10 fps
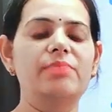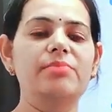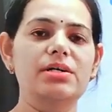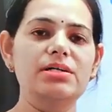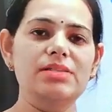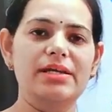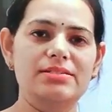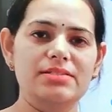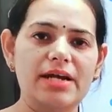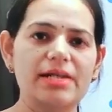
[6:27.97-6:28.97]
Because
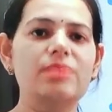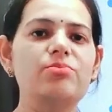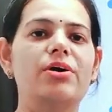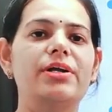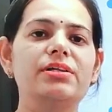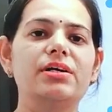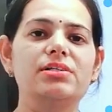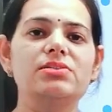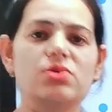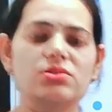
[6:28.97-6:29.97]
inside our body there
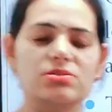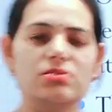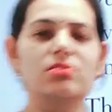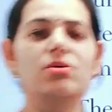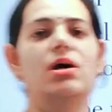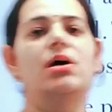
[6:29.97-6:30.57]
is also